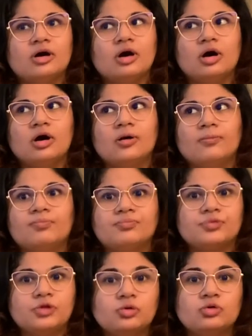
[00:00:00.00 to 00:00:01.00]

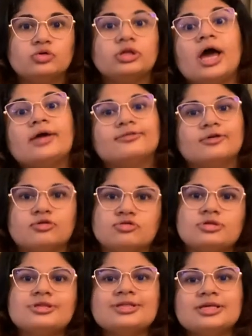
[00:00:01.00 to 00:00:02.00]

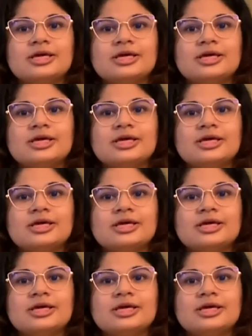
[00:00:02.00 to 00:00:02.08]
neurodivergence